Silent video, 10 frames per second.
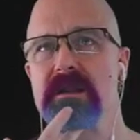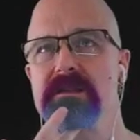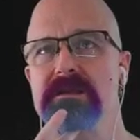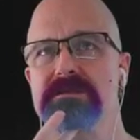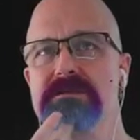I
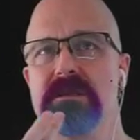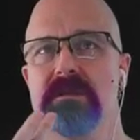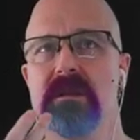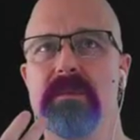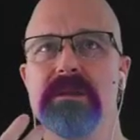think it's just a
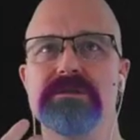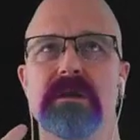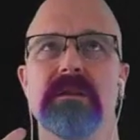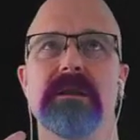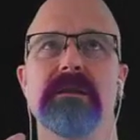little bit of
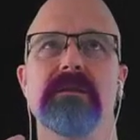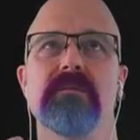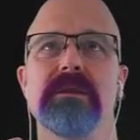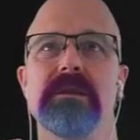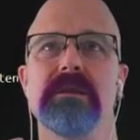juggling here that
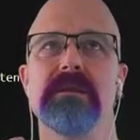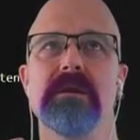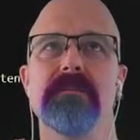we need to do.